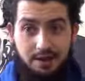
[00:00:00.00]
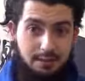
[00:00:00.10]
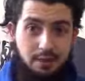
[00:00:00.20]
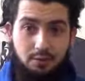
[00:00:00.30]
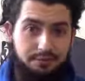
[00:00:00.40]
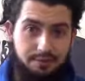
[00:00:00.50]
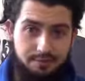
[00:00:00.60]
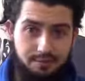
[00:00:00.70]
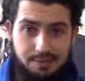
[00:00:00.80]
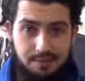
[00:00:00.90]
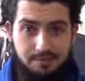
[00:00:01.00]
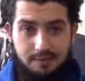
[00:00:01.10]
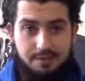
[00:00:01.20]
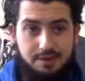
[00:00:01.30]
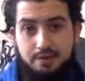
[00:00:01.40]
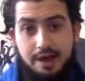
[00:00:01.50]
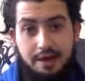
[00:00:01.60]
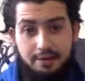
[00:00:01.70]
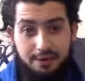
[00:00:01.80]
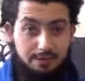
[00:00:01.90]
I'd met all of these Muslims, and I'd been to
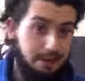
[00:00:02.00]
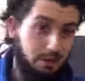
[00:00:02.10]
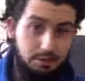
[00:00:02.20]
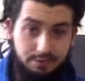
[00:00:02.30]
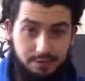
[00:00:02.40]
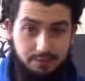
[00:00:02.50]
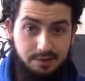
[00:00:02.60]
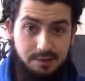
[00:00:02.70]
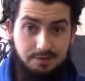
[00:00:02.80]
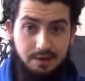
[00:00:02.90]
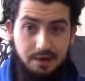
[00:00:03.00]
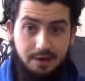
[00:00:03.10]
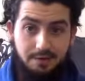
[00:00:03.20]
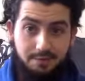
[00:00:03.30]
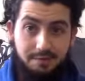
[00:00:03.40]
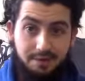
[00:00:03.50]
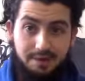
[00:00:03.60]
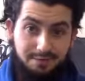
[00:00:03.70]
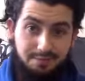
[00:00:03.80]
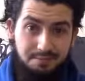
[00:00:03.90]
Uganda and I'd met all of these Muslims, that we
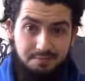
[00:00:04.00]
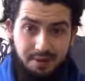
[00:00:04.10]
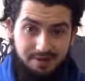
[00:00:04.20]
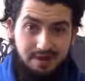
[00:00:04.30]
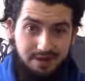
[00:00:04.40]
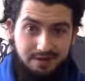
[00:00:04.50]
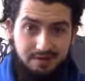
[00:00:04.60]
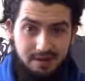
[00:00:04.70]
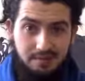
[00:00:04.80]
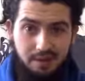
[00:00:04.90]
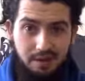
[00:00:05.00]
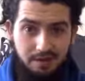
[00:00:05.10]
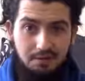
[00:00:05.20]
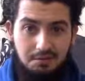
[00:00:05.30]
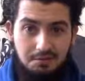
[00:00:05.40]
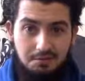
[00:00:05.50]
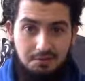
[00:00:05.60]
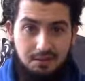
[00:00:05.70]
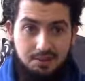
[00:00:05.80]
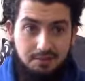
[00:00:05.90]
believe exactly the same thing.
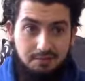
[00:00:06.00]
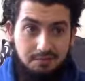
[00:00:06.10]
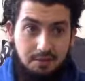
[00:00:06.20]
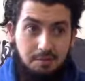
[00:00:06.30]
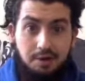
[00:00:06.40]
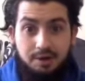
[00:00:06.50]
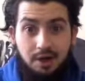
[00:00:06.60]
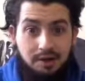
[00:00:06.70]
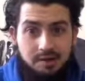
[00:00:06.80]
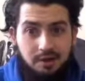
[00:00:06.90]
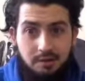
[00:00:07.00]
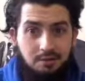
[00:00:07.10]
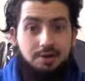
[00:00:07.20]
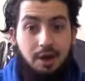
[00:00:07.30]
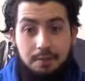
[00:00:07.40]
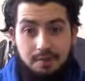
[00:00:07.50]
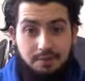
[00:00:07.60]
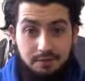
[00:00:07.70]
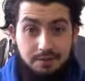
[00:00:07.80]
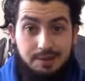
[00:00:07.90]
Actually, among 99.9%
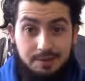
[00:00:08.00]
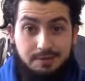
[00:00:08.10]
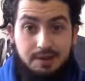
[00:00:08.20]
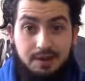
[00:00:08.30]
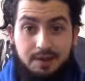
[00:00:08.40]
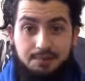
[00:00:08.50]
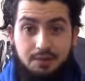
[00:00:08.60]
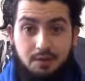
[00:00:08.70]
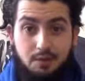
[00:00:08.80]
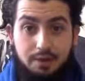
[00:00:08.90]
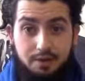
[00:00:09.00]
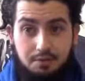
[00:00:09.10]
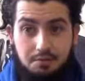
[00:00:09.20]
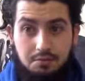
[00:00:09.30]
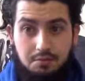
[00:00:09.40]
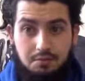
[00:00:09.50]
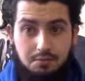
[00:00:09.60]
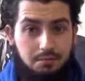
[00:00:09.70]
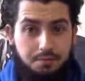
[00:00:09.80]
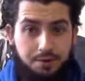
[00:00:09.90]
of the Muslims, we
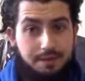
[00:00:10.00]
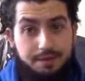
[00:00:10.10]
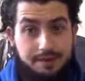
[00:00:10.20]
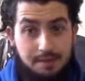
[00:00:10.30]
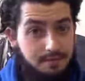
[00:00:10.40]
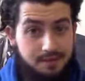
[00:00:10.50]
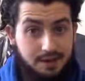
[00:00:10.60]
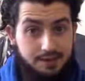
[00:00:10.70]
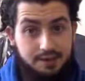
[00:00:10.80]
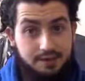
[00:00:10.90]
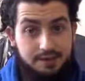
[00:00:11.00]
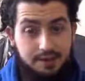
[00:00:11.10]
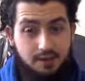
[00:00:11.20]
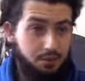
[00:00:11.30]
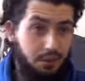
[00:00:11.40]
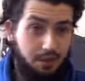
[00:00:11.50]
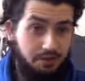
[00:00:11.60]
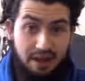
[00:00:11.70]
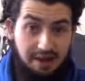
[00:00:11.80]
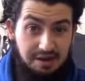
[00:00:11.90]
pray in the same masajid. We don't
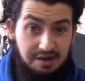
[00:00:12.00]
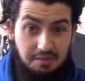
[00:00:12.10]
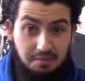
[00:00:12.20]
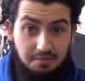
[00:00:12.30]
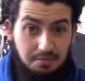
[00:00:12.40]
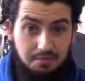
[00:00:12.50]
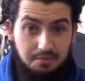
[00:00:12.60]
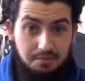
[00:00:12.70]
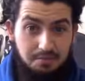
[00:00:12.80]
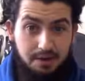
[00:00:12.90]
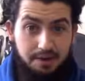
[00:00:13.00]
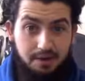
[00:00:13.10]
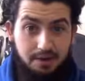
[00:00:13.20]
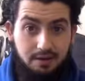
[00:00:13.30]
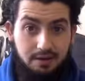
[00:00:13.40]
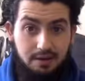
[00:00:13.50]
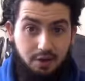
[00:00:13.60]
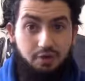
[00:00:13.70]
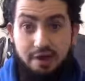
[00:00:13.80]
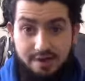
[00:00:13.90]
have any like
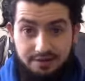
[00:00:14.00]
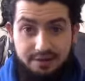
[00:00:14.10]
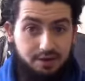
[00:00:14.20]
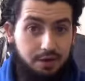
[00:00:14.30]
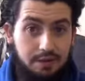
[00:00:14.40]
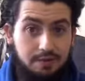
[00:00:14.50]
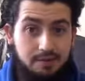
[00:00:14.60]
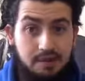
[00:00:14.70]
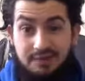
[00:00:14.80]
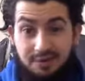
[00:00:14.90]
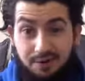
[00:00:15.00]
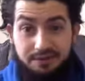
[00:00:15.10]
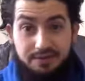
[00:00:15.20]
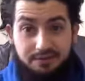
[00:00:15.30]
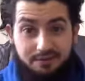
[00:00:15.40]
aggressive disagreements, even if we have